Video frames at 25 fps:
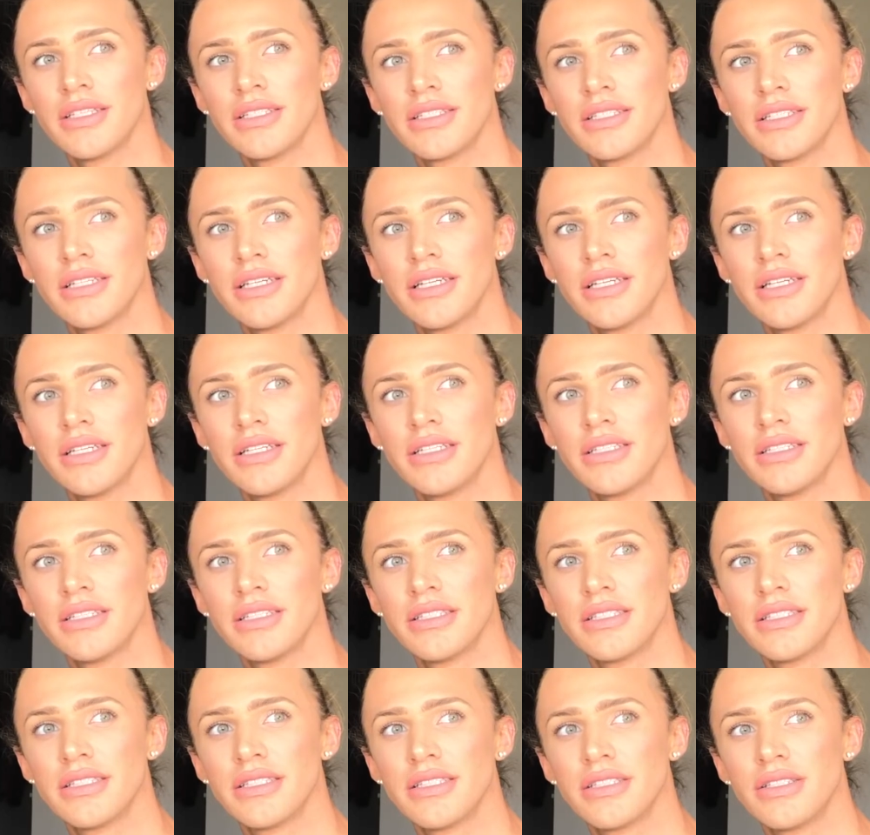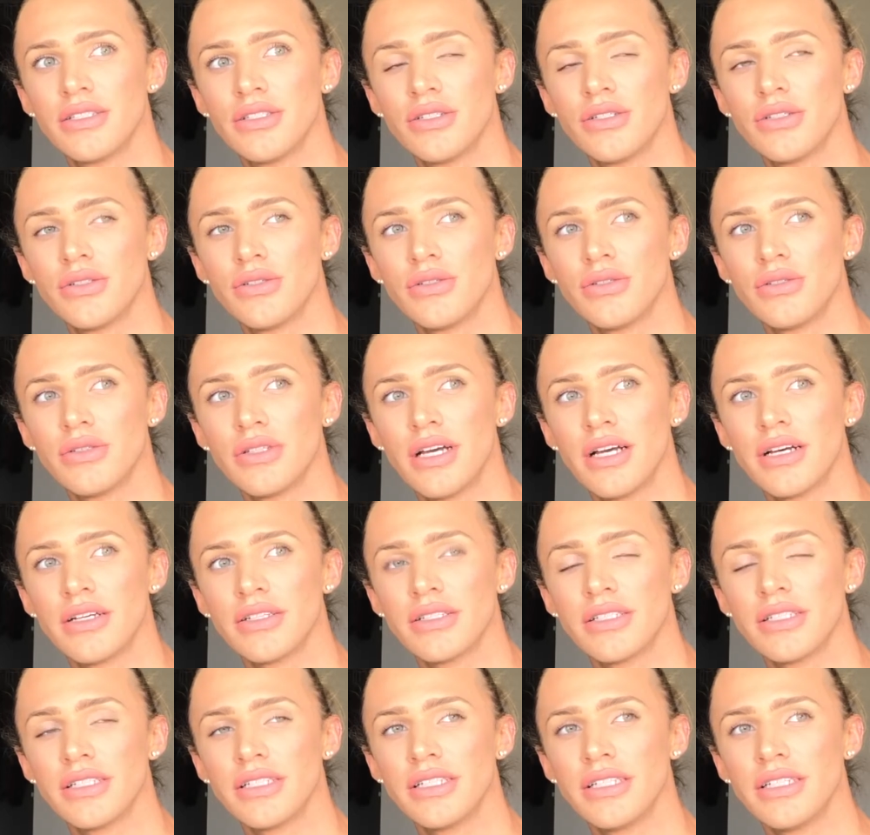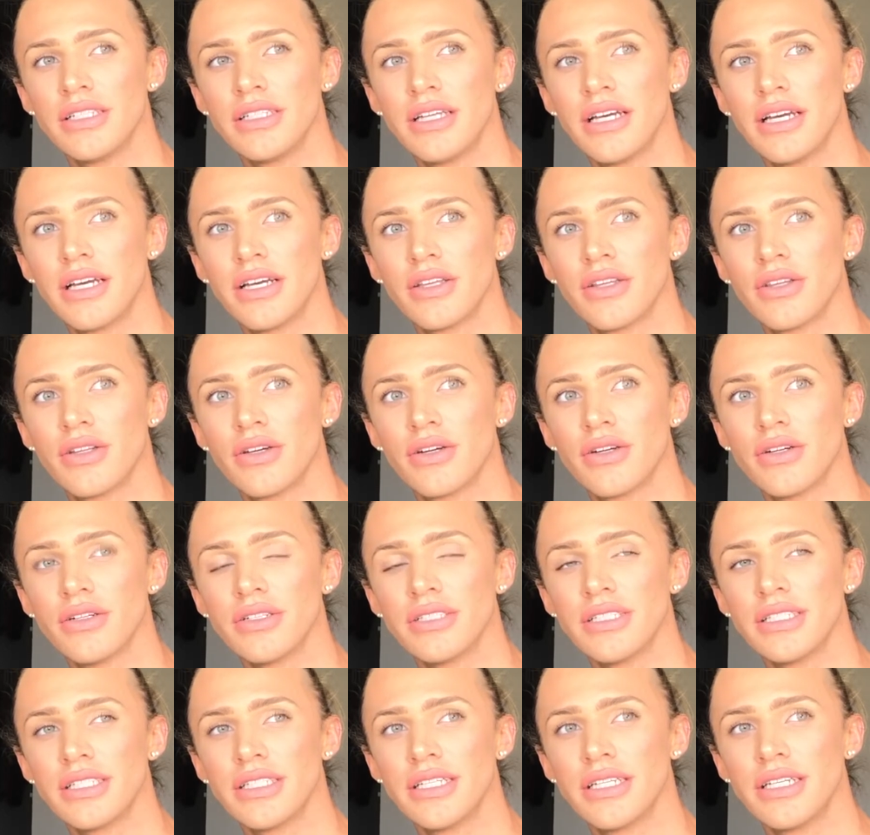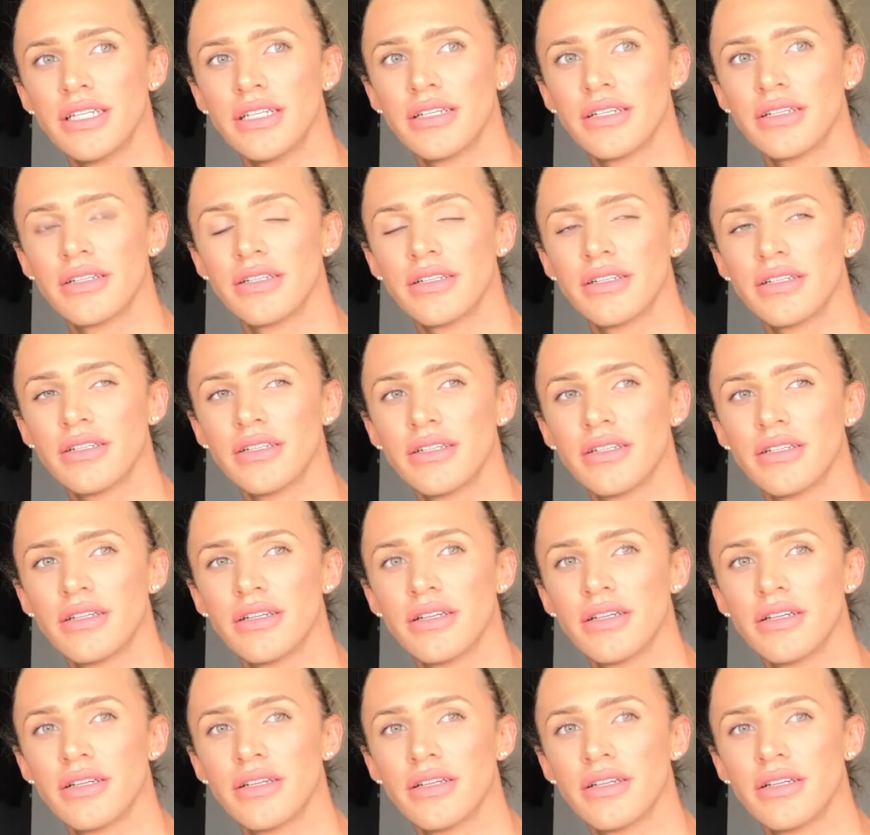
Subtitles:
since 2013.